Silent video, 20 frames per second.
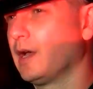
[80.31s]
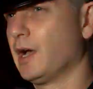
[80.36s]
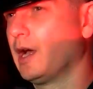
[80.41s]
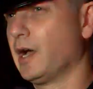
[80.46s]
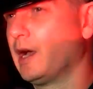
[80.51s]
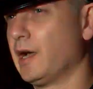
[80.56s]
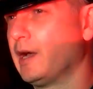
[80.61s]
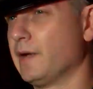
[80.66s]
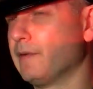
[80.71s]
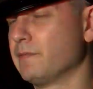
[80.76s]

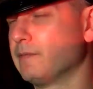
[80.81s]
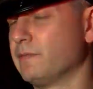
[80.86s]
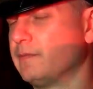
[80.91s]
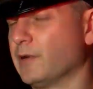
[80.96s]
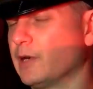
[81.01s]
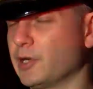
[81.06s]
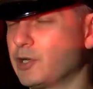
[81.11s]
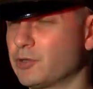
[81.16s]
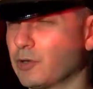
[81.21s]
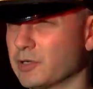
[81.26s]
Uh,
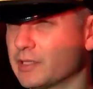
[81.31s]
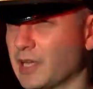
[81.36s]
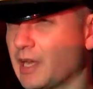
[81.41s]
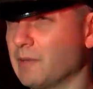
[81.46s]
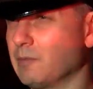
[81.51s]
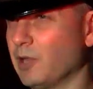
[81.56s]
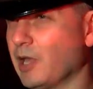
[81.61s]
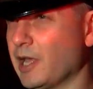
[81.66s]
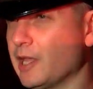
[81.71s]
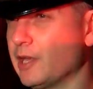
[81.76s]
very short
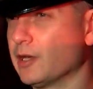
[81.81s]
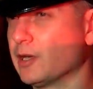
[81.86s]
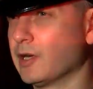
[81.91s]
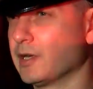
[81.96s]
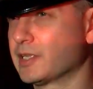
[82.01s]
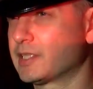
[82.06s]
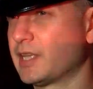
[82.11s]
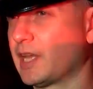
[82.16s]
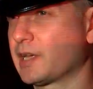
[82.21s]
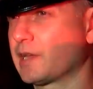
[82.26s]
time
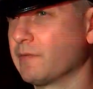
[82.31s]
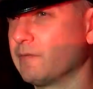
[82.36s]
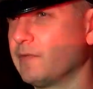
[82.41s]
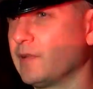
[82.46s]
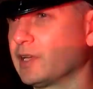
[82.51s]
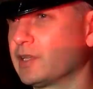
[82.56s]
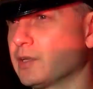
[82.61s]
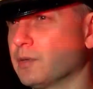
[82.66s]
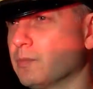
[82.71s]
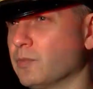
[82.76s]
later, a
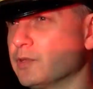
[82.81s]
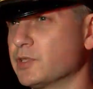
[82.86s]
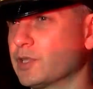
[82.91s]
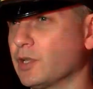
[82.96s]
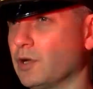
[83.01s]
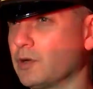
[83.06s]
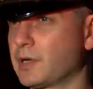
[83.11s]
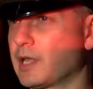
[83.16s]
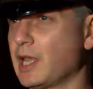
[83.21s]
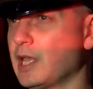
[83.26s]
second victim
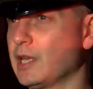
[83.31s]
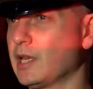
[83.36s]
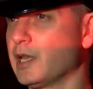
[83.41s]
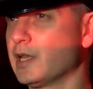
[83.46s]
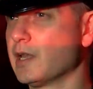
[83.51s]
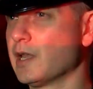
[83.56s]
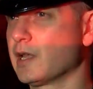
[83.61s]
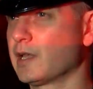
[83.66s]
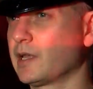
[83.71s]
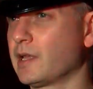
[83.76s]
was
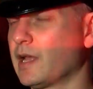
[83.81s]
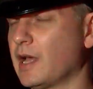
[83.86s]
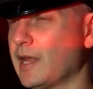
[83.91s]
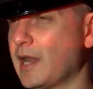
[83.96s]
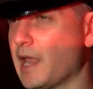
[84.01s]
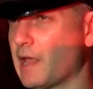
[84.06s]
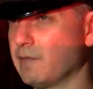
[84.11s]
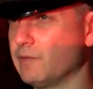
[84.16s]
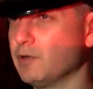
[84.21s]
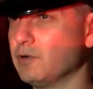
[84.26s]
located
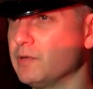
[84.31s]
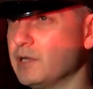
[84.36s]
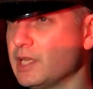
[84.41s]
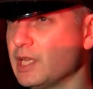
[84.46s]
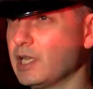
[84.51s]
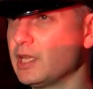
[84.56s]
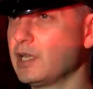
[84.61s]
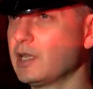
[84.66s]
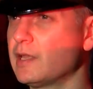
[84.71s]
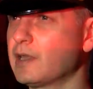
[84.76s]
on Avenue
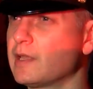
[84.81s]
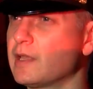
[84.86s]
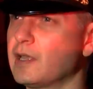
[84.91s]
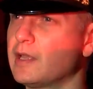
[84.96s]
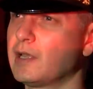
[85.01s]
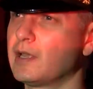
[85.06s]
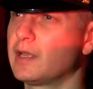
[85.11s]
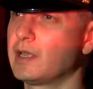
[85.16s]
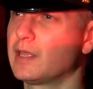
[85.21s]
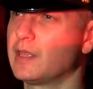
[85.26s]
D.
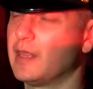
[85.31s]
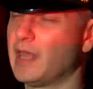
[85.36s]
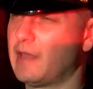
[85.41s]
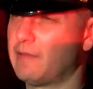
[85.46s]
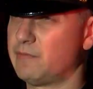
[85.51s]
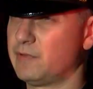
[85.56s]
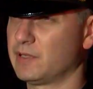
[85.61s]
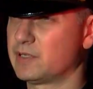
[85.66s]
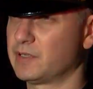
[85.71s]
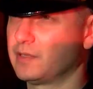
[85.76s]

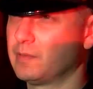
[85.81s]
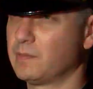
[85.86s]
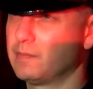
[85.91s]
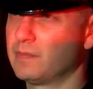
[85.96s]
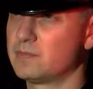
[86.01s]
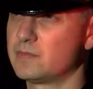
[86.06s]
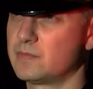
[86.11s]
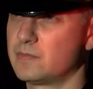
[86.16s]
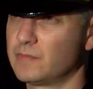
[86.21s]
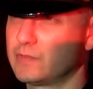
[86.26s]
That
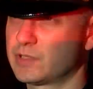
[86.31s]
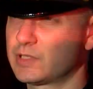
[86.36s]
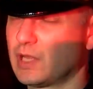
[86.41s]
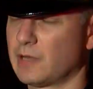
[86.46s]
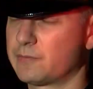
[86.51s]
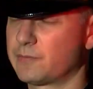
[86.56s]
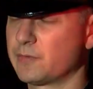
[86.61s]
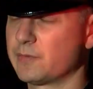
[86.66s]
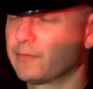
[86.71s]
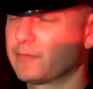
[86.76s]
victim
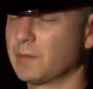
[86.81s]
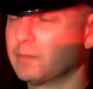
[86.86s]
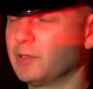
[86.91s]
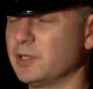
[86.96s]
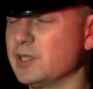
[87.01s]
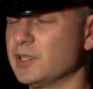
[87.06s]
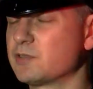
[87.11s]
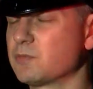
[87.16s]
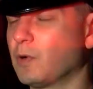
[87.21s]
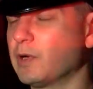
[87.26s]
suffering
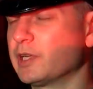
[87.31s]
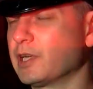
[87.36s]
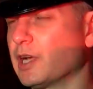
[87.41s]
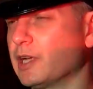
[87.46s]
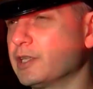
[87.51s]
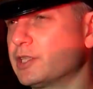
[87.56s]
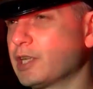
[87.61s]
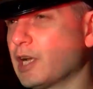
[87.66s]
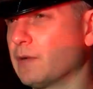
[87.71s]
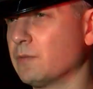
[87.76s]
from at least one
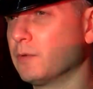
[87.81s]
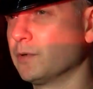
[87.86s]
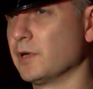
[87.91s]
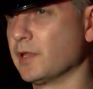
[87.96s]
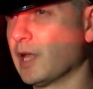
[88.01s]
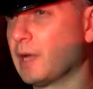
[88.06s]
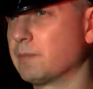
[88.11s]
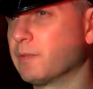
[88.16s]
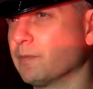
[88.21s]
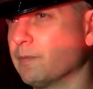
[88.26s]
gunshot
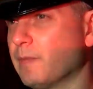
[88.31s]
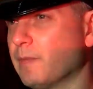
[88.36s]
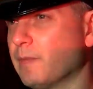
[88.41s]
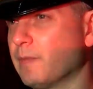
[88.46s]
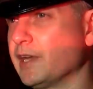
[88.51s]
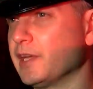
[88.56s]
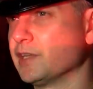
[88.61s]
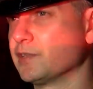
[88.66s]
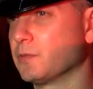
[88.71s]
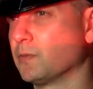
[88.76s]
wound to the upper
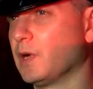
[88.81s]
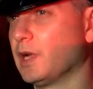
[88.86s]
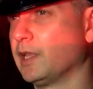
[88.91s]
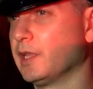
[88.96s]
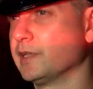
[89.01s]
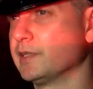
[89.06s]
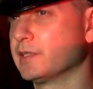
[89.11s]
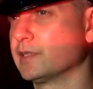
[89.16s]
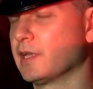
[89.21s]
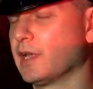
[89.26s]
body as
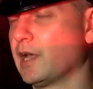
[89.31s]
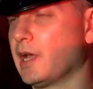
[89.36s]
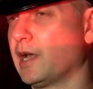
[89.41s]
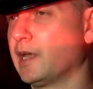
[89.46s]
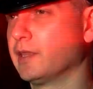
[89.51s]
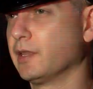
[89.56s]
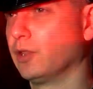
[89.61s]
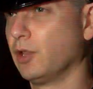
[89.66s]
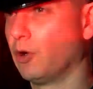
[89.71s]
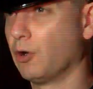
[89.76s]
well as
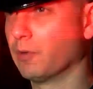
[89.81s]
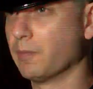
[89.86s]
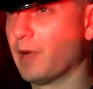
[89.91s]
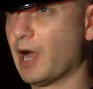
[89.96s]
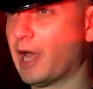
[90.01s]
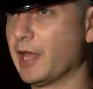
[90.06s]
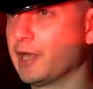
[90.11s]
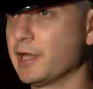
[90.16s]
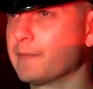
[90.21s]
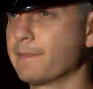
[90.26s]
uh, the lower
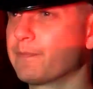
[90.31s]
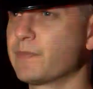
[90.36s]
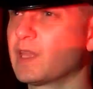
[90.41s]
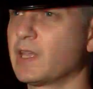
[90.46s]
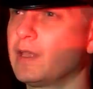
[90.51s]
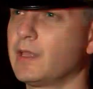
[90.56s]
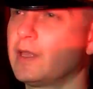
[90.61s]
body.